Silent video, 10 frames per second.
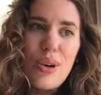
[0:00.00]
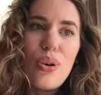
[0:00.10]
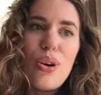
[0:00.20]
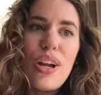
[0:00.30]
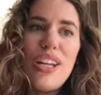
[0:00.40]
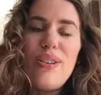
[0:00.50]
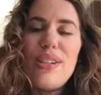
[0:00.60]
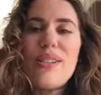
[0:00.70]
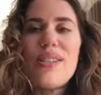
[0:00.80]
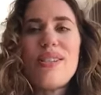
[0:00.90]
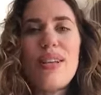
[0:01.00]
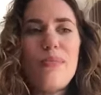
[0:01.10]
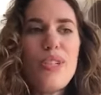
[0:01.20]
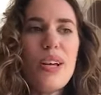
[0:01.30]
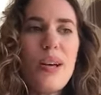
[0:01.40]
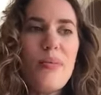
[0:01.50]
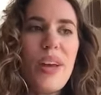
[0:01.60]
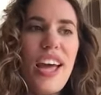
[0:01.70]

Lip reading: or I notice a symptom